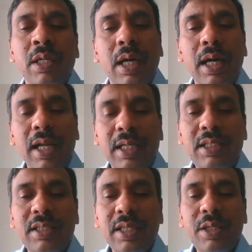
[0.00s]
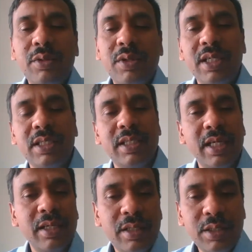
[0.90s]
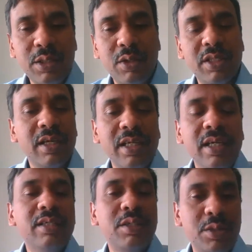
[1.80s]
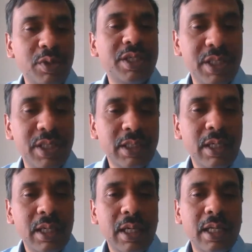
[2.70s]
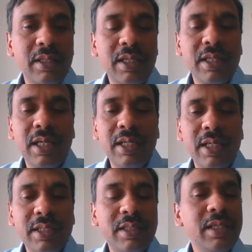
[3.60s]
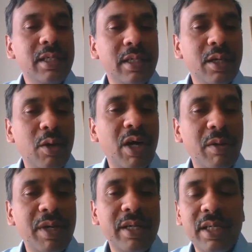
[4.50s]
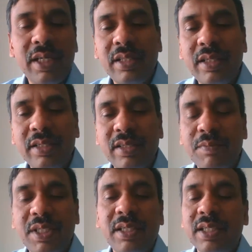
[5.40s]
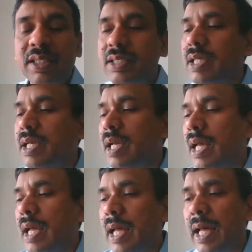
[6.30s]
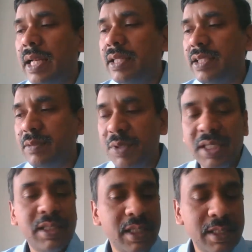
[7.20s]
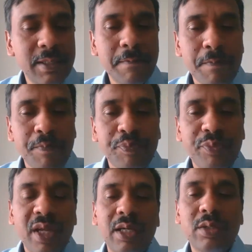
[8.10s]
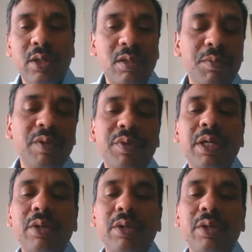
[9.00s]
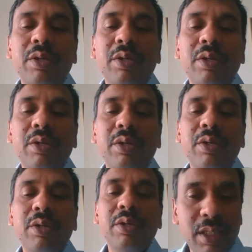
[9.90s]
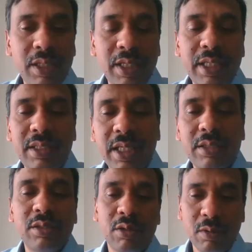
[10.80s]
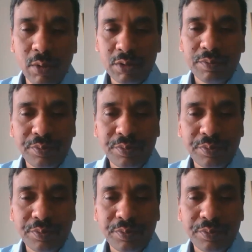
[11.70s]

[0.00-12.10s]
a large study to understand the real situation and the real energy requirement in these sub-centers and these PHCs. I saw the briefing note, and the briefing note does talk about